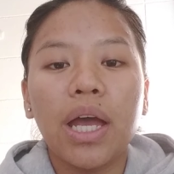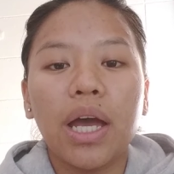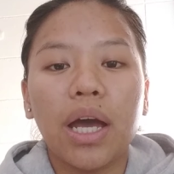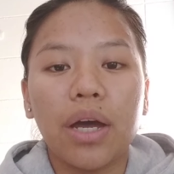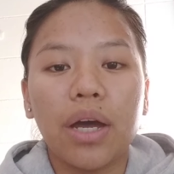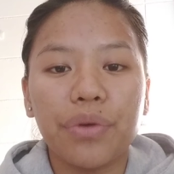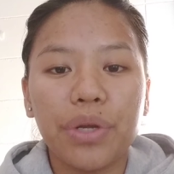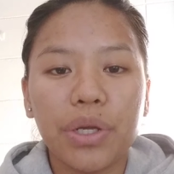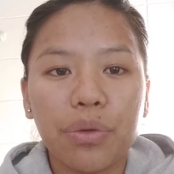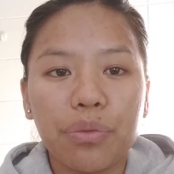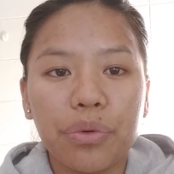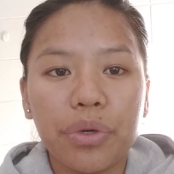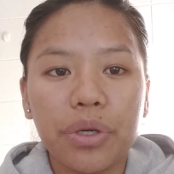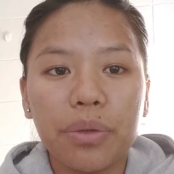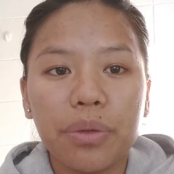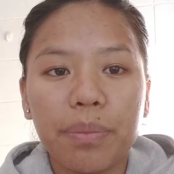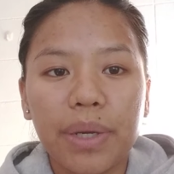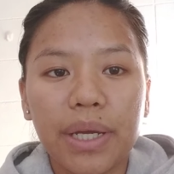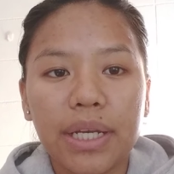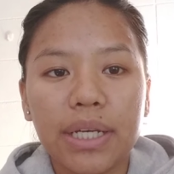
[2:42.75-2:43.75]

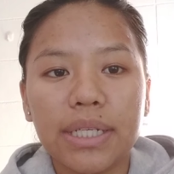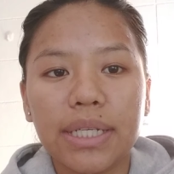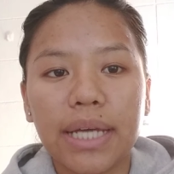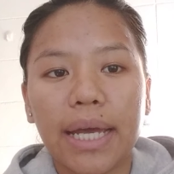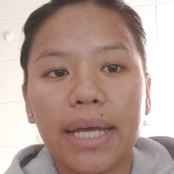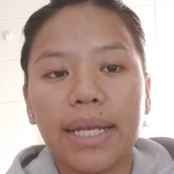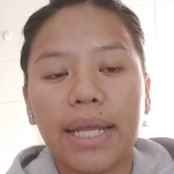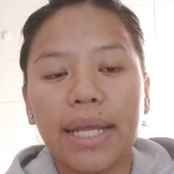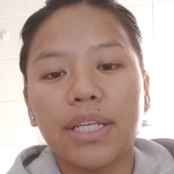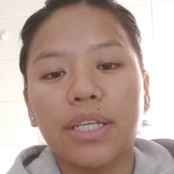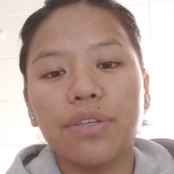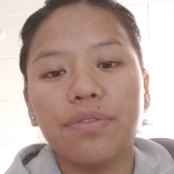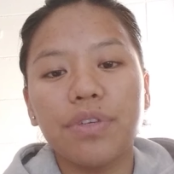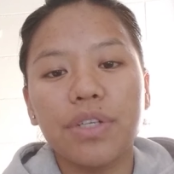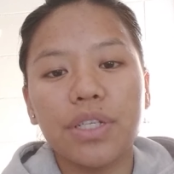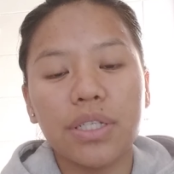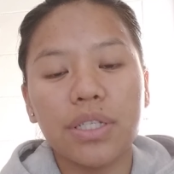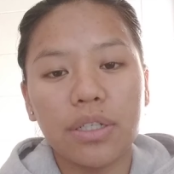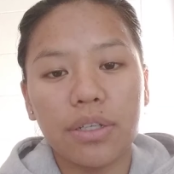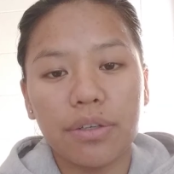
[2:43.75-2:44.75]
Recruitment and
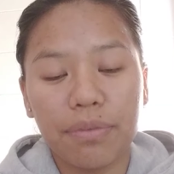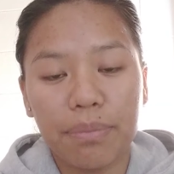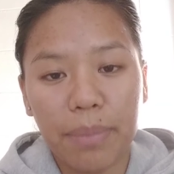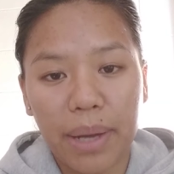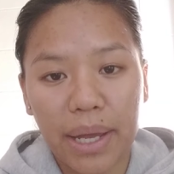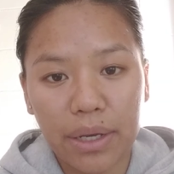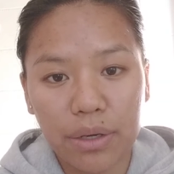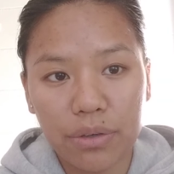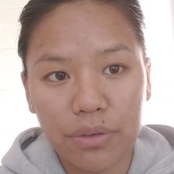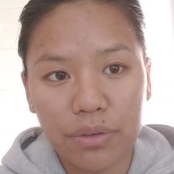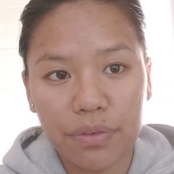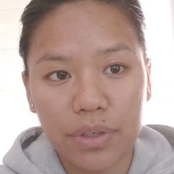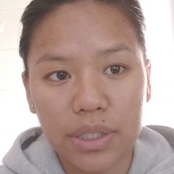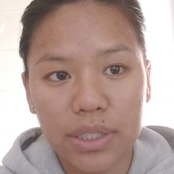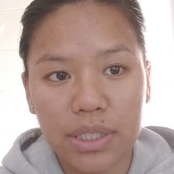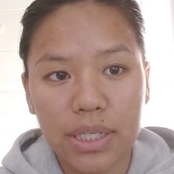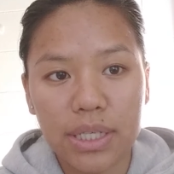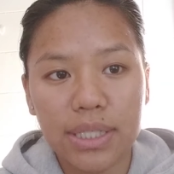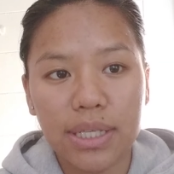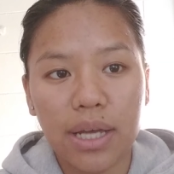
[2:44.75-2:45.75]
activation of
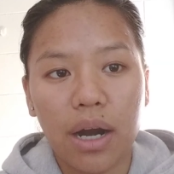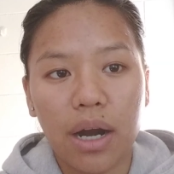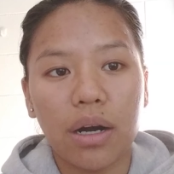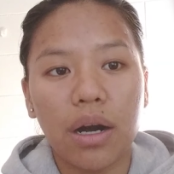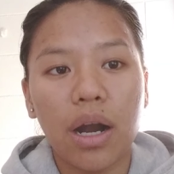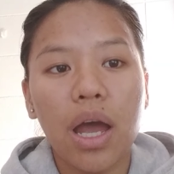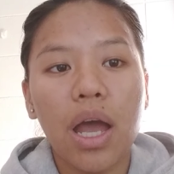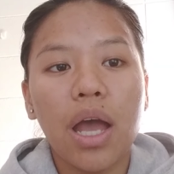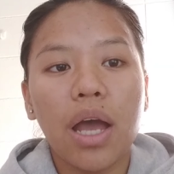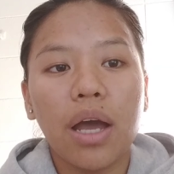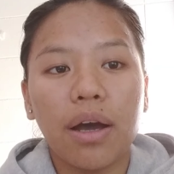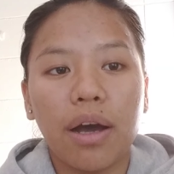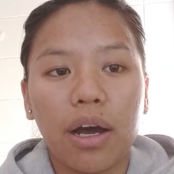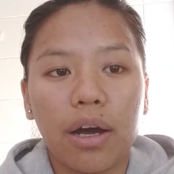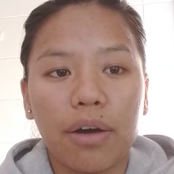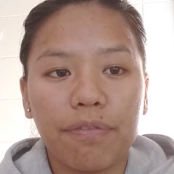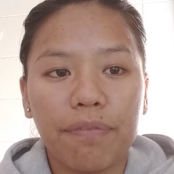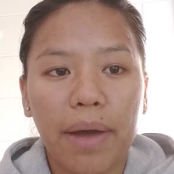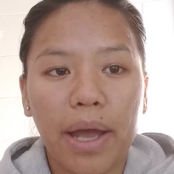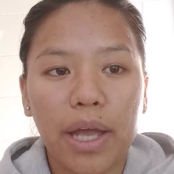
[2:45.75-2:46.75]
macrophages are
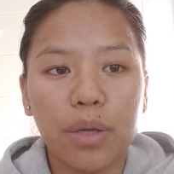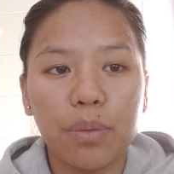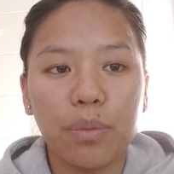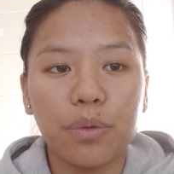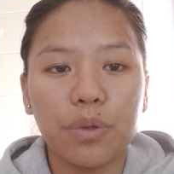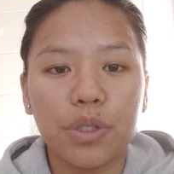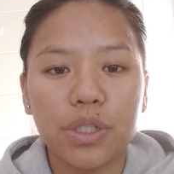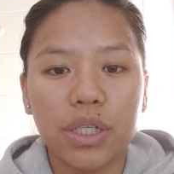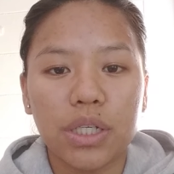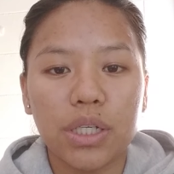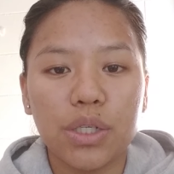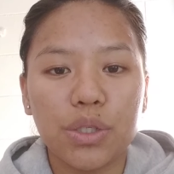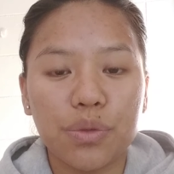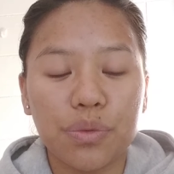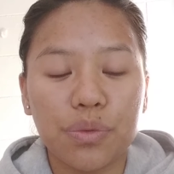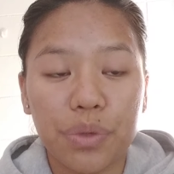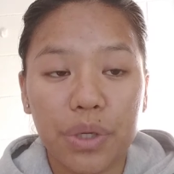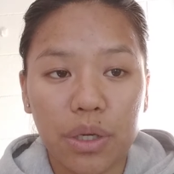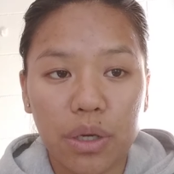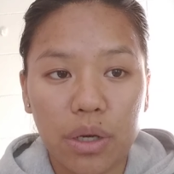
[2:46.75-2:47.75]
pivotal to
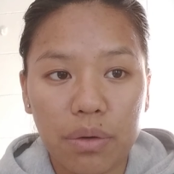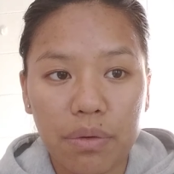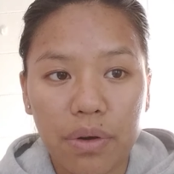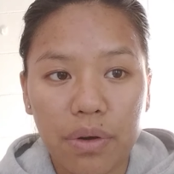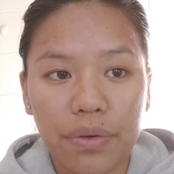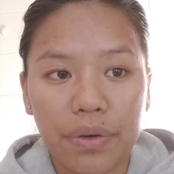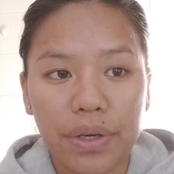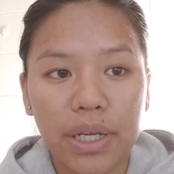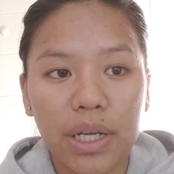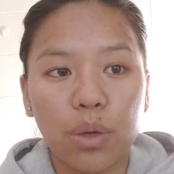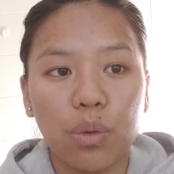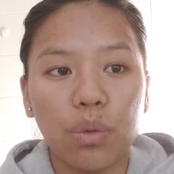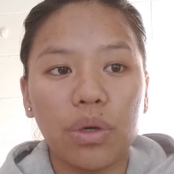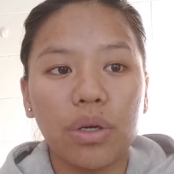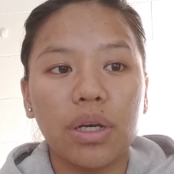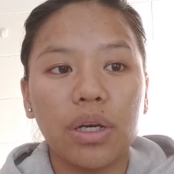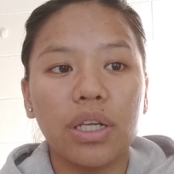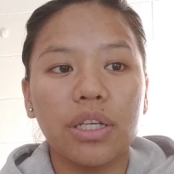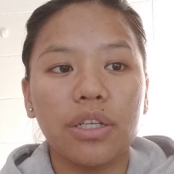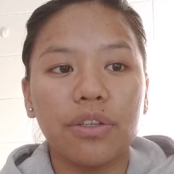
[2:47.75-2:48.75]
recovery,
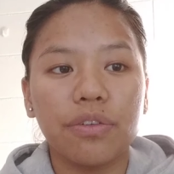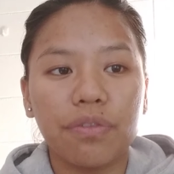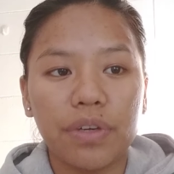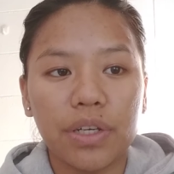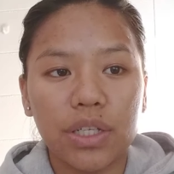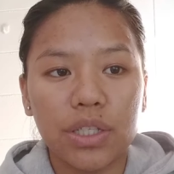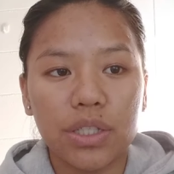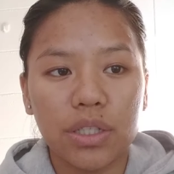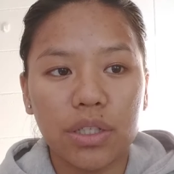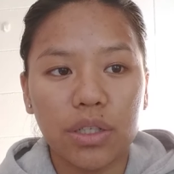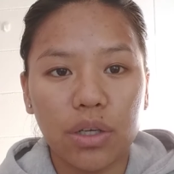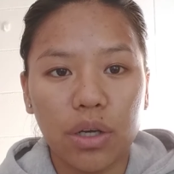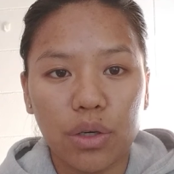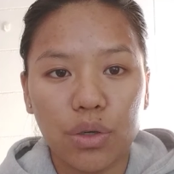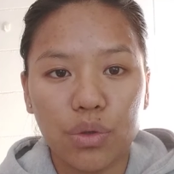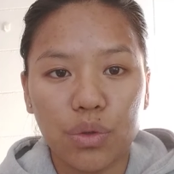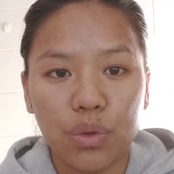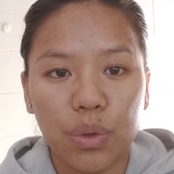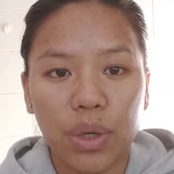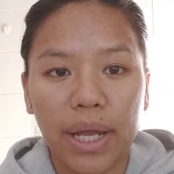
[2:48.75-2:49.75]
local infection
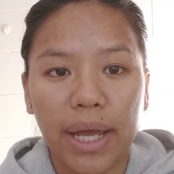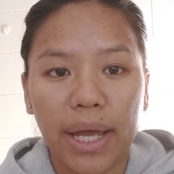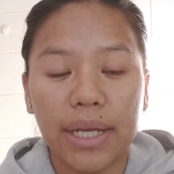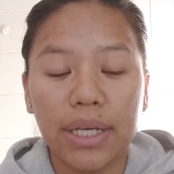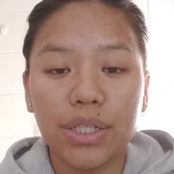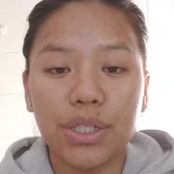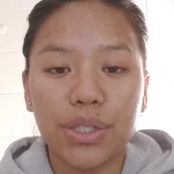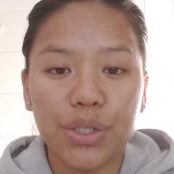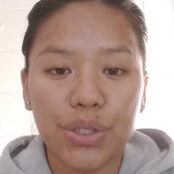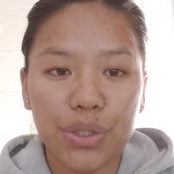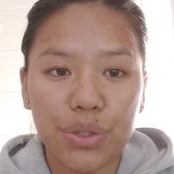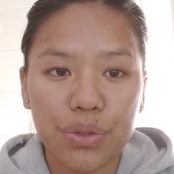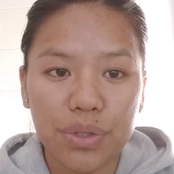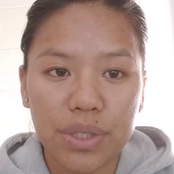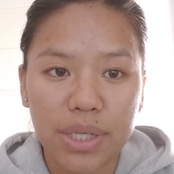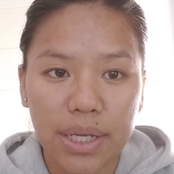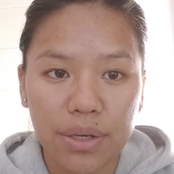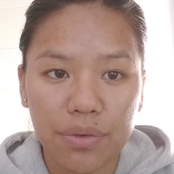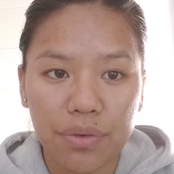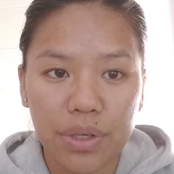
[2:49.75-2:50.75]
control, and tissue
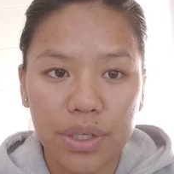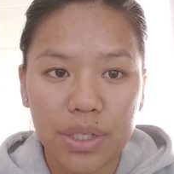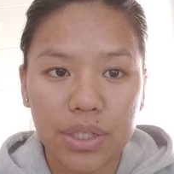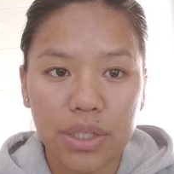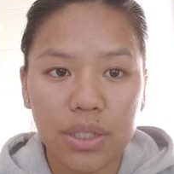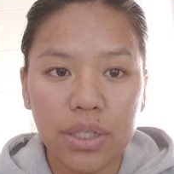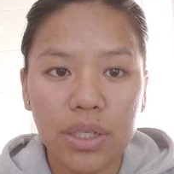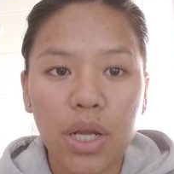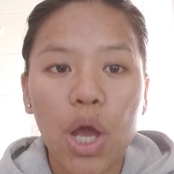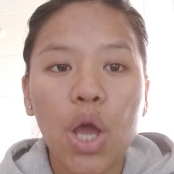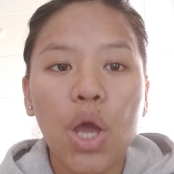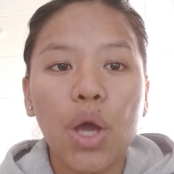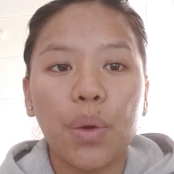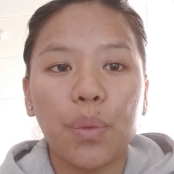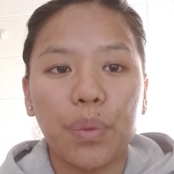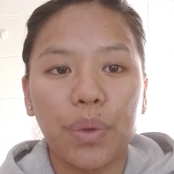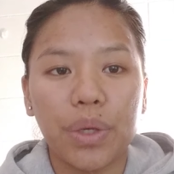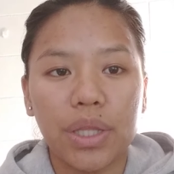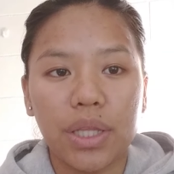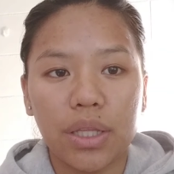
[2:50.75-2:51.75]
generation
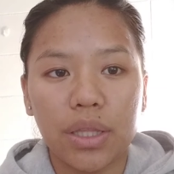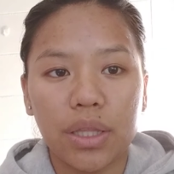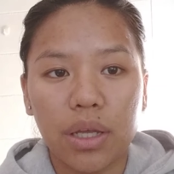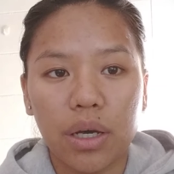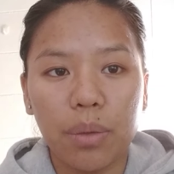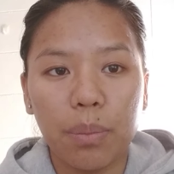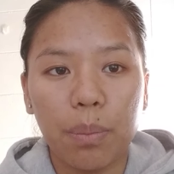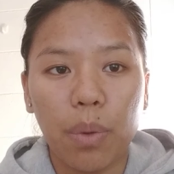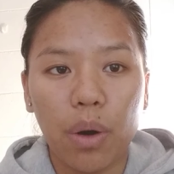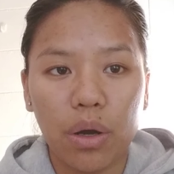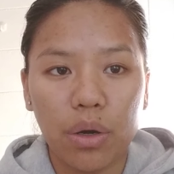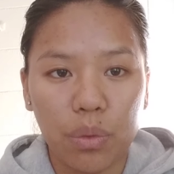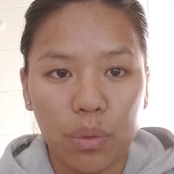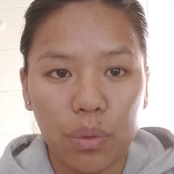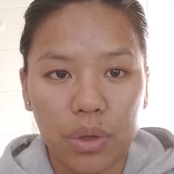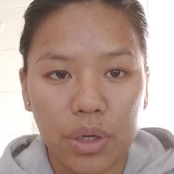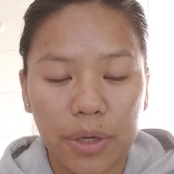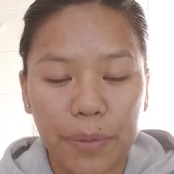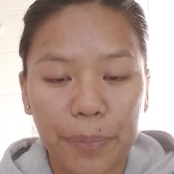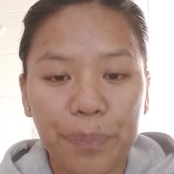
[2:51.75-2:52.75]
within the burn
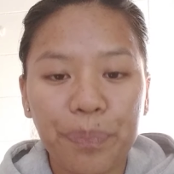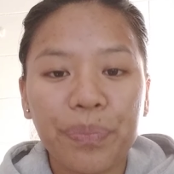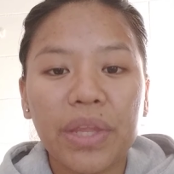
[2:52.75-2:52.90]
wound.